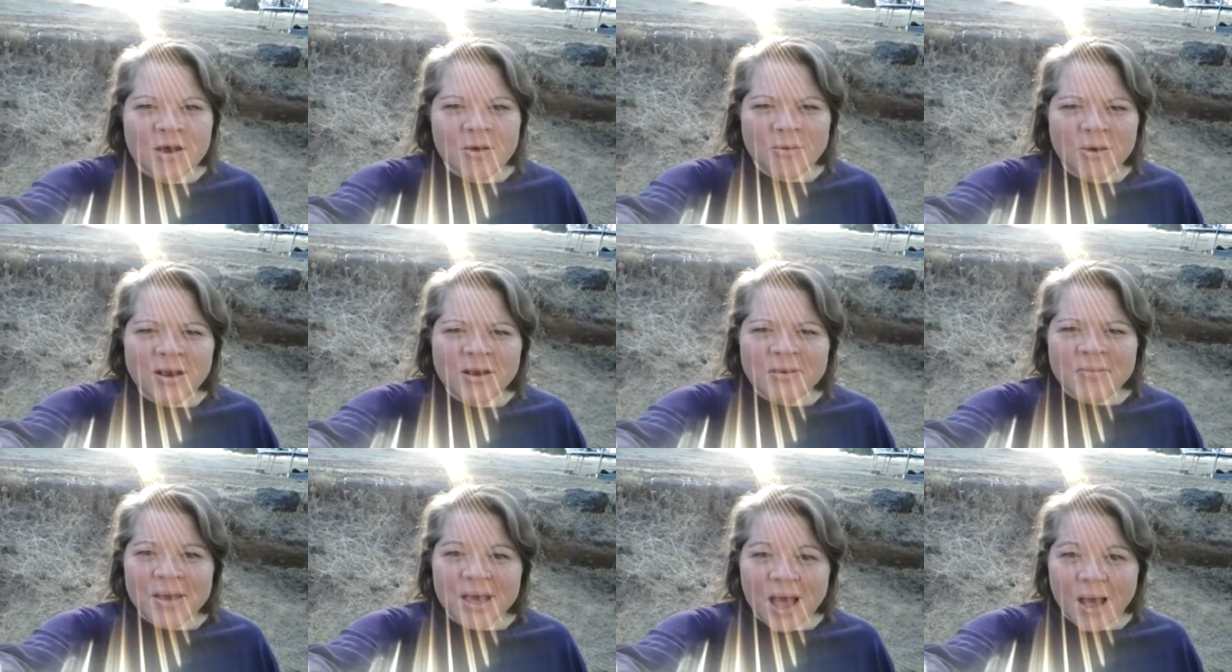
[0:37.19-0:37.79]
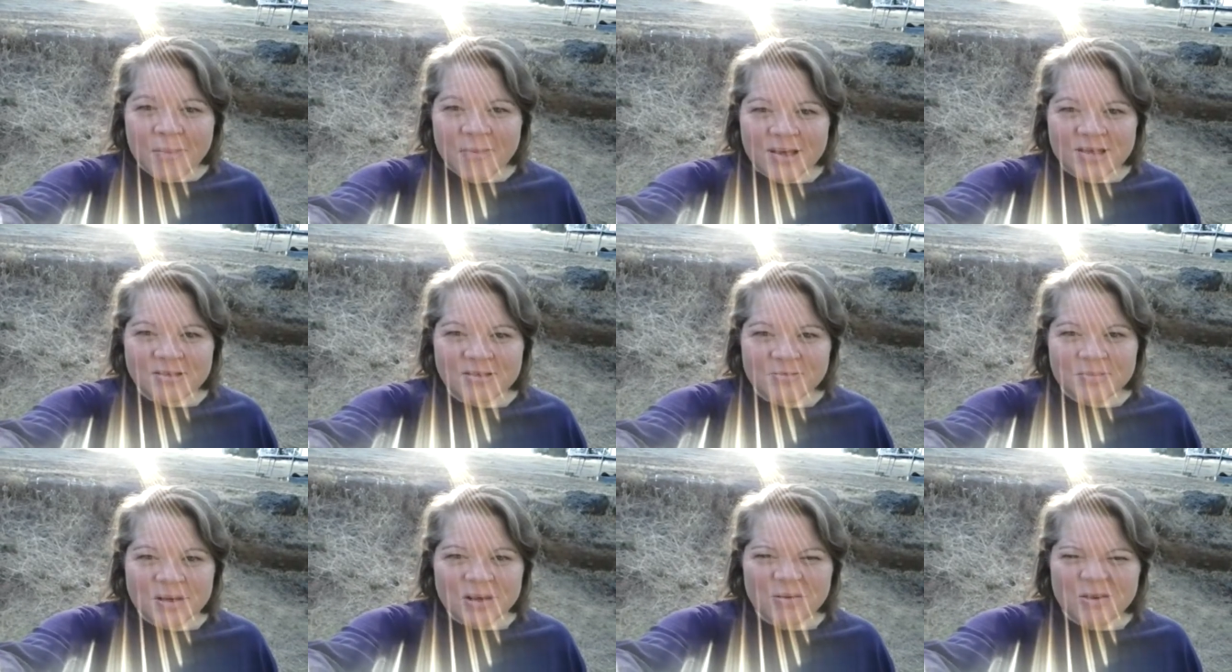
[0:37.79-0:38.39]
wanted to make
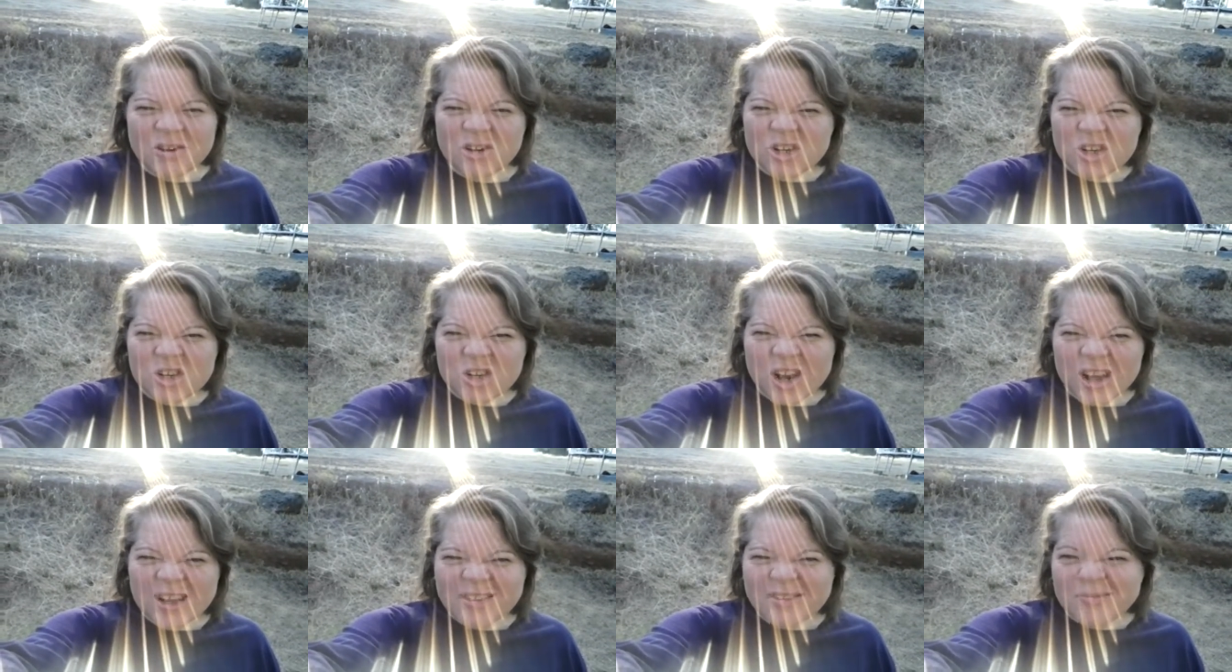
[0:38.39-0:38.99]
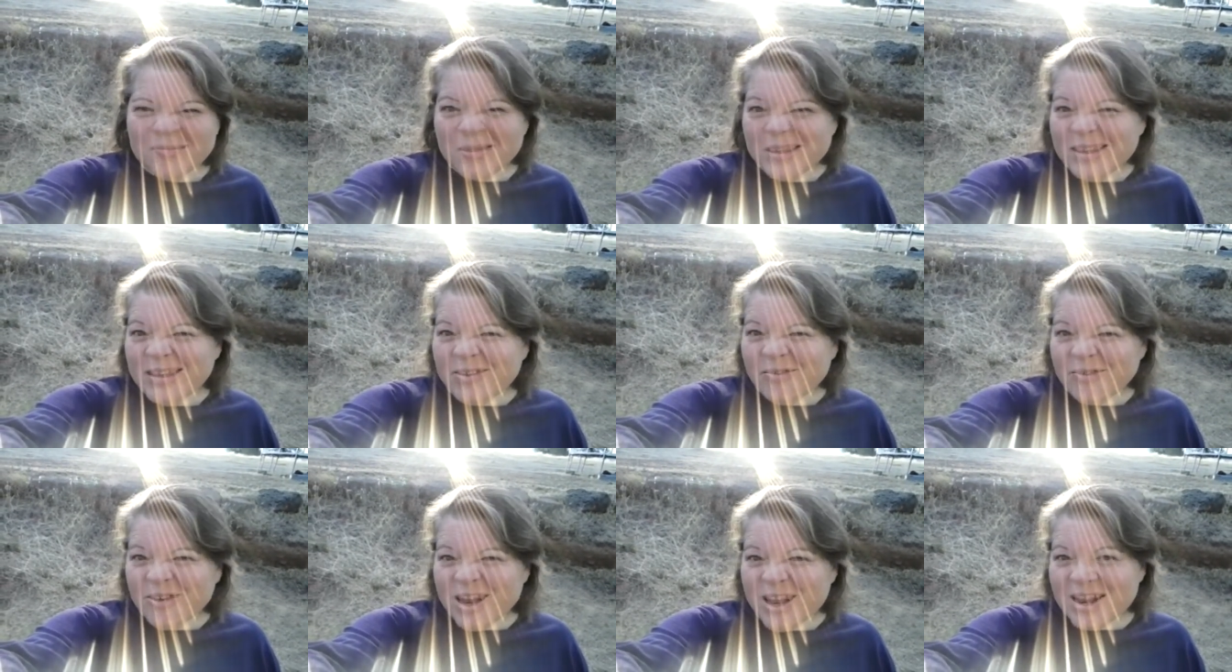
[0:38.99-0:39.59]
hummus, but I wanted to try something
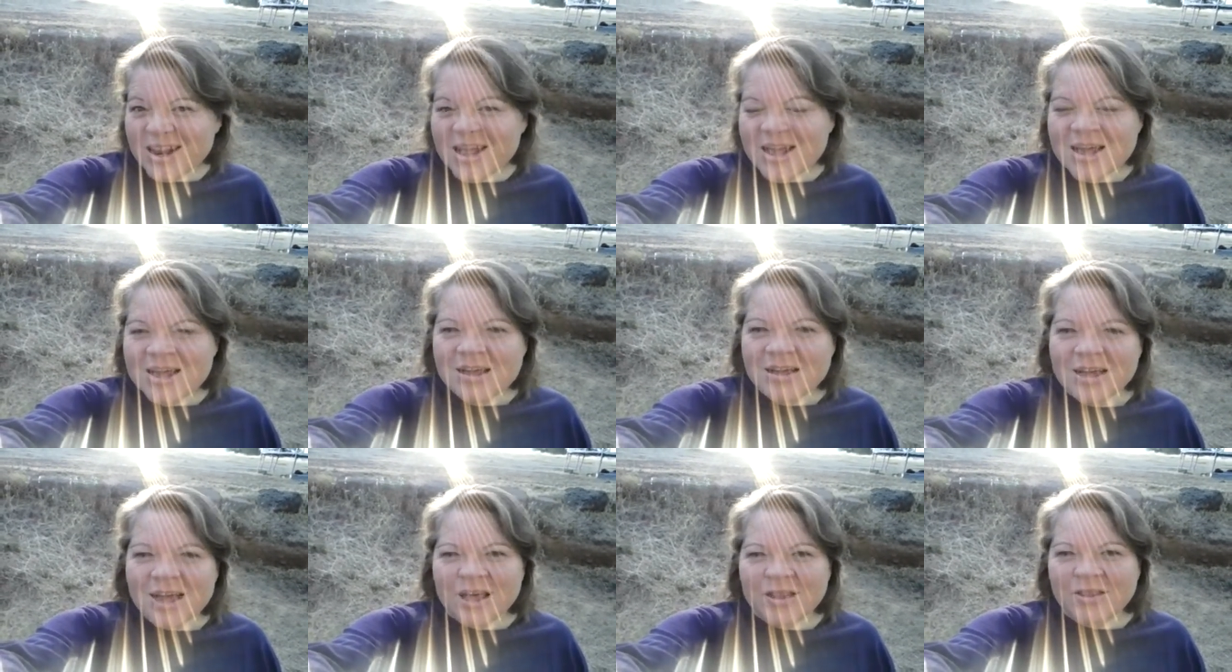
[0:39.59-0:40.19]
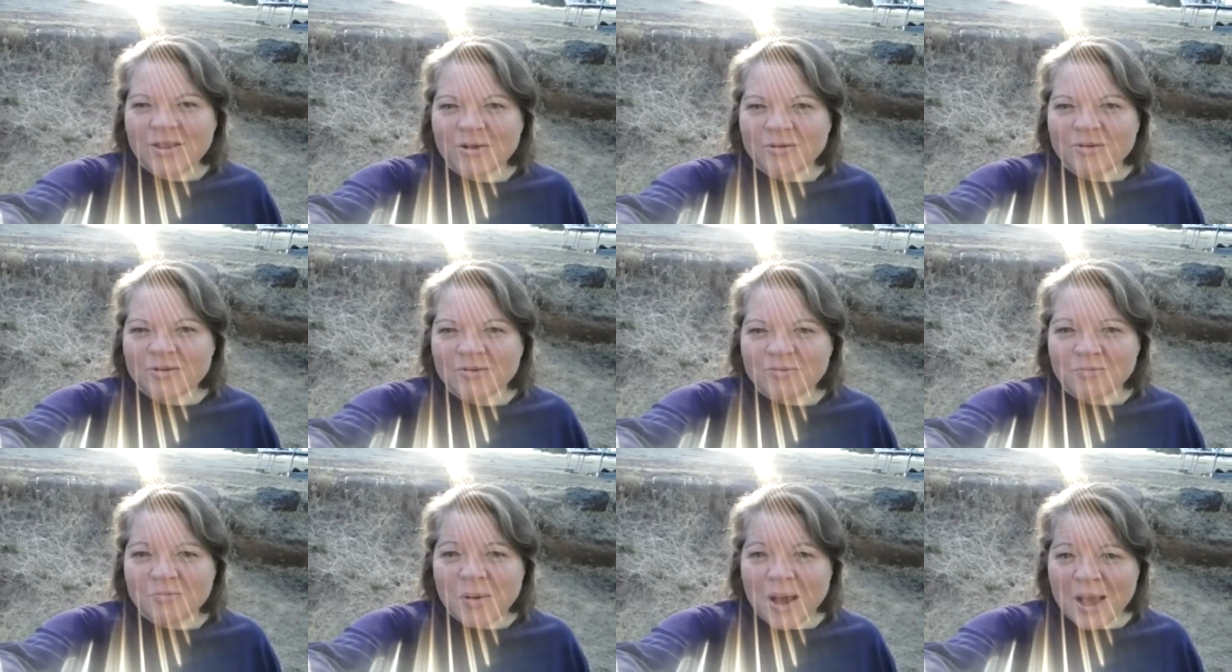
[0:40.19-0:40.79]
different. And there
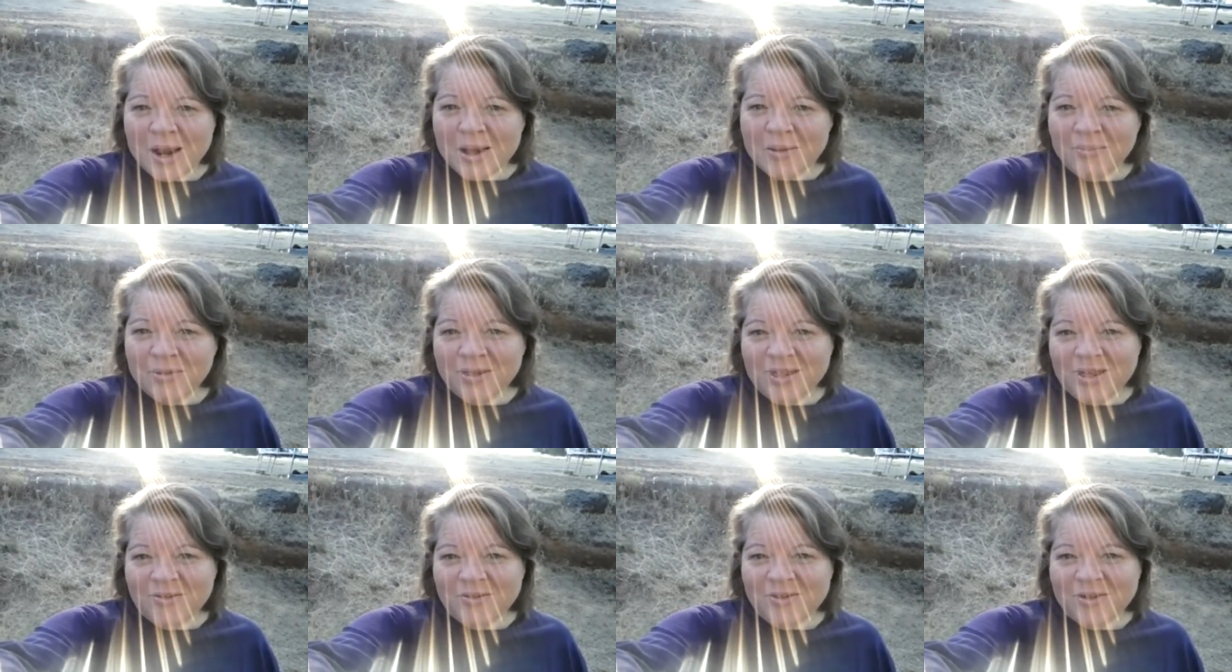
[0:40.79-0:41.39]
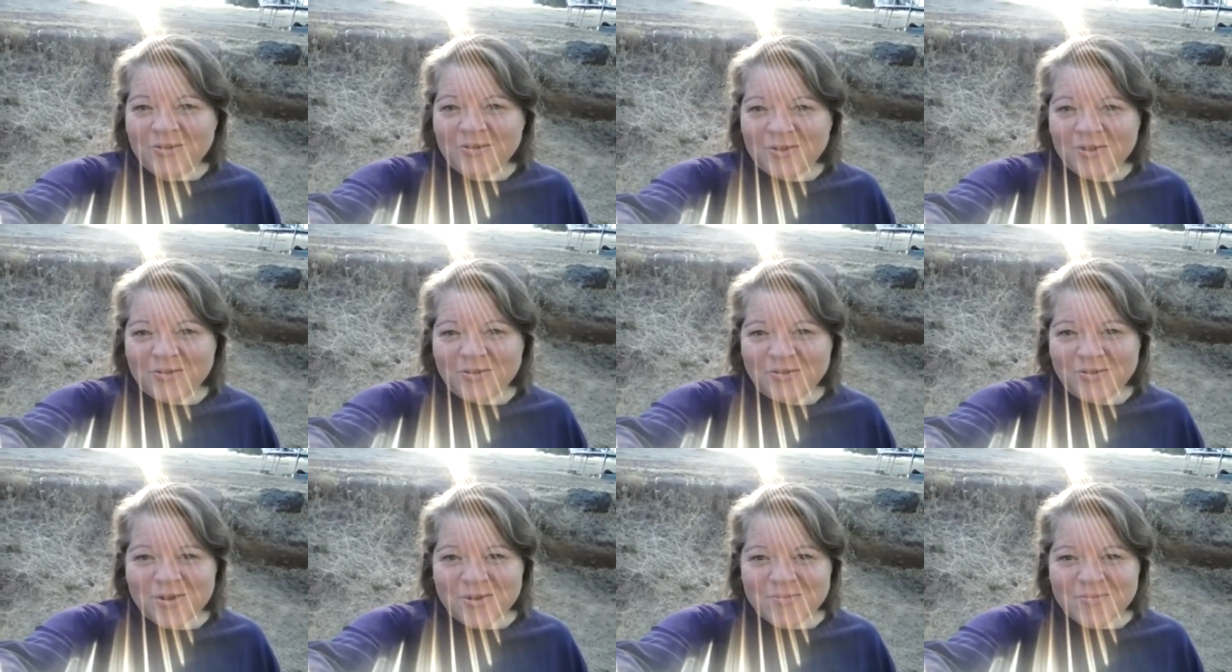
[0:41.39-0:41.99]
was pineapple left over
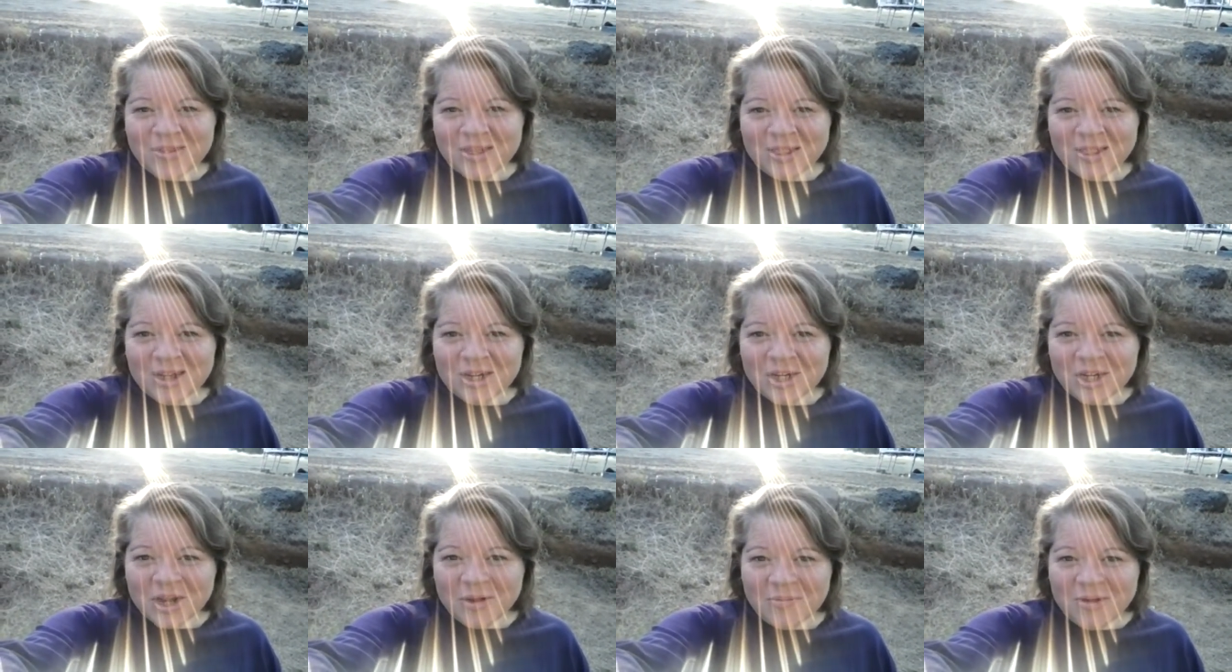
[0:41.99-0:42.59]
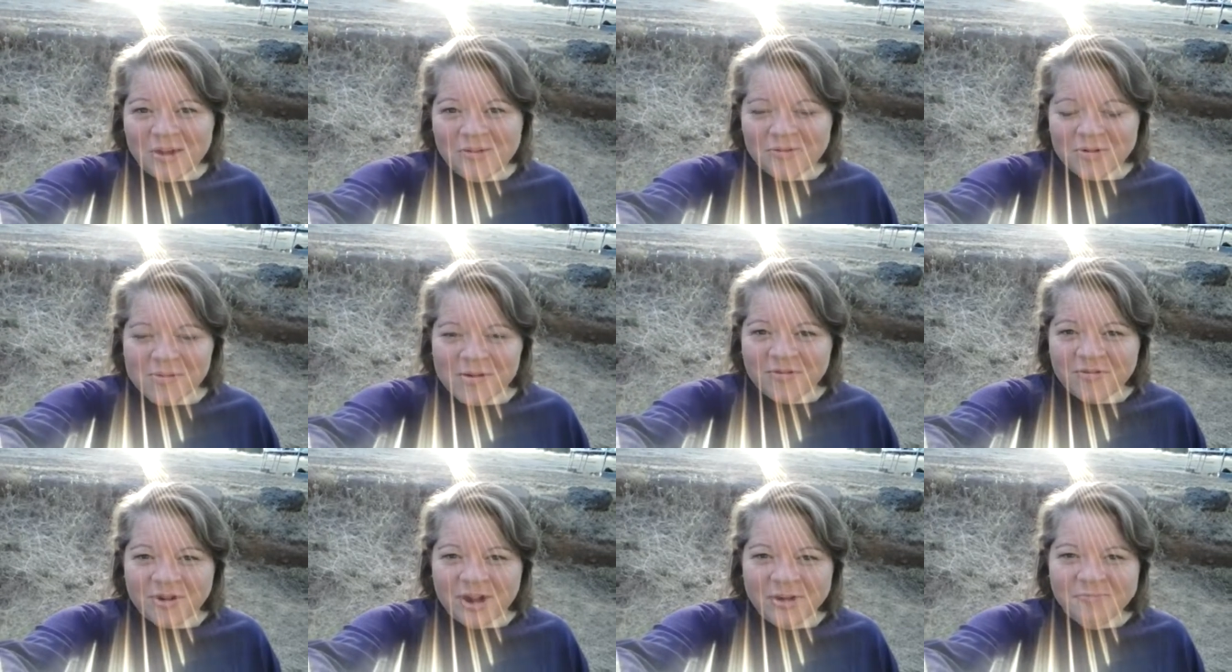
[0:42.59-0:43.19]
from the lunch I made for
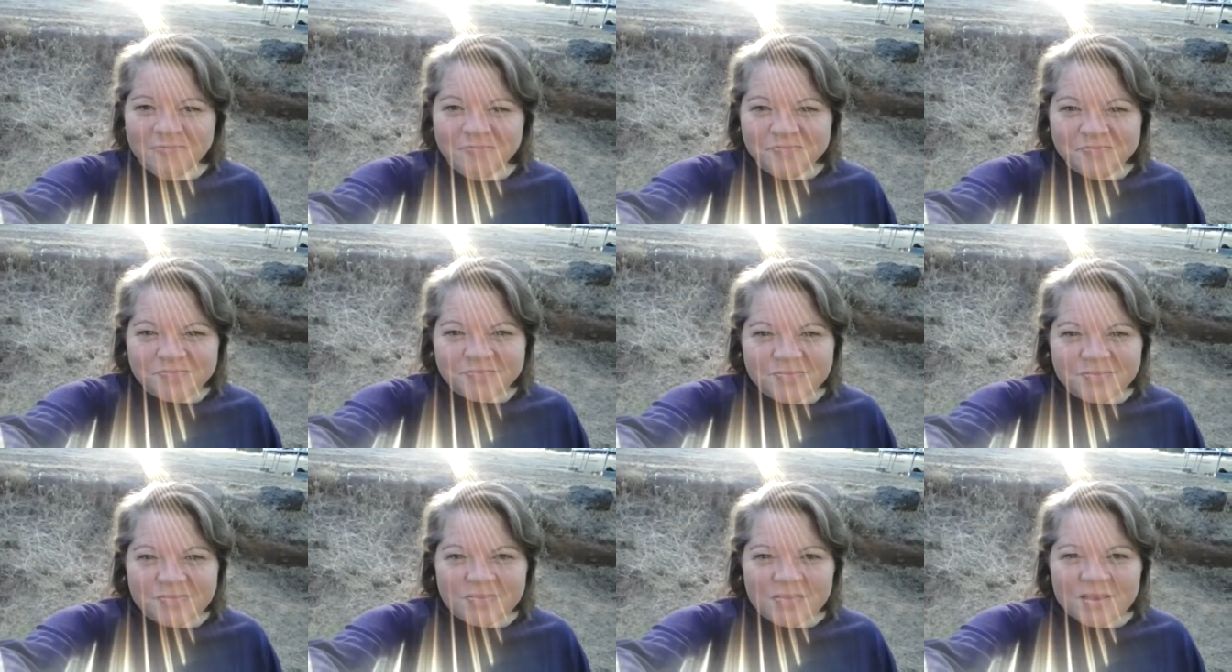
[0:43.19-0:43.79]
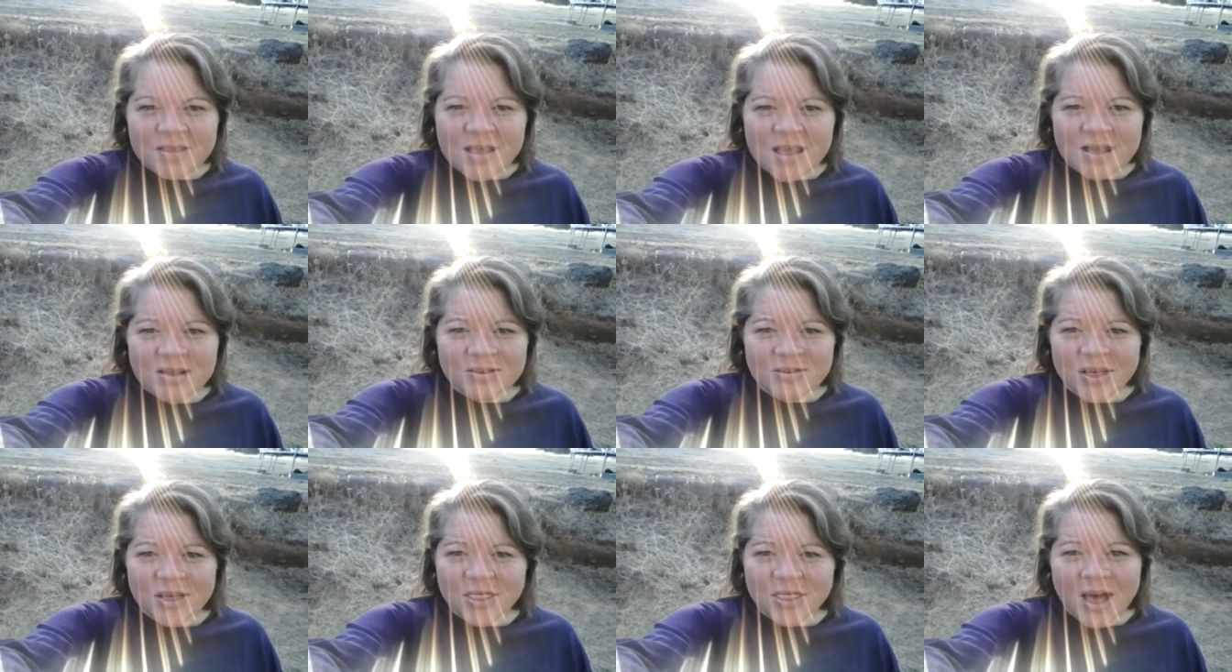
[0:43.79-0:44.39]
my friend.
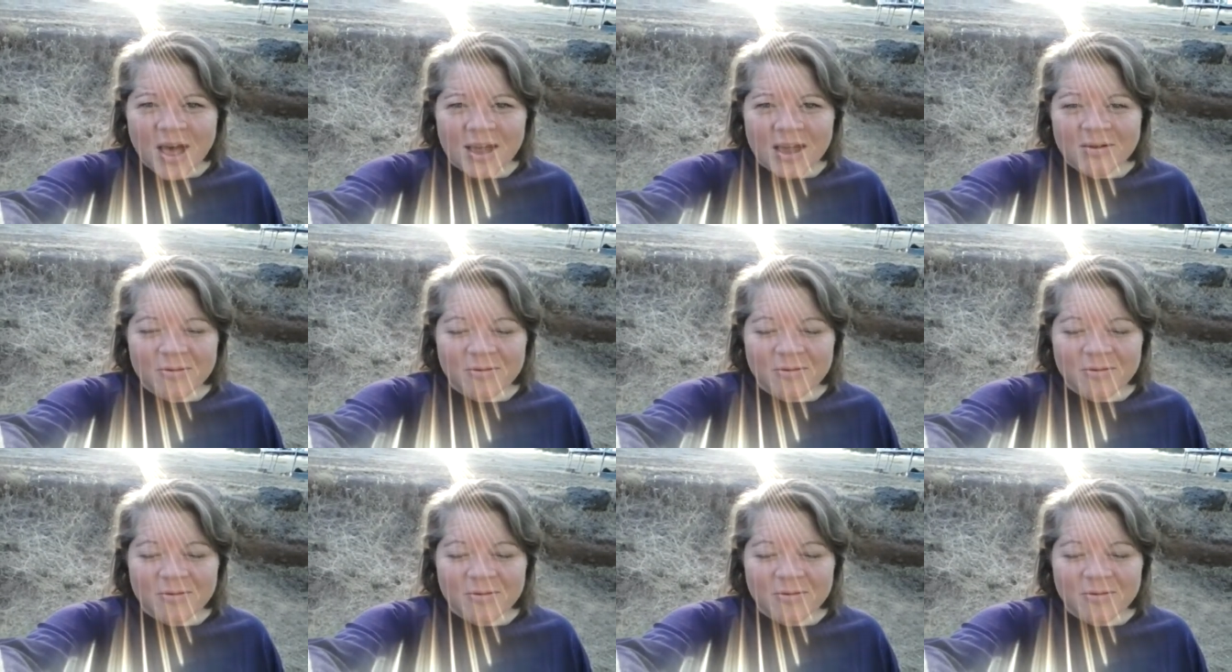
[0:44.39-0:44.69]
So I thought,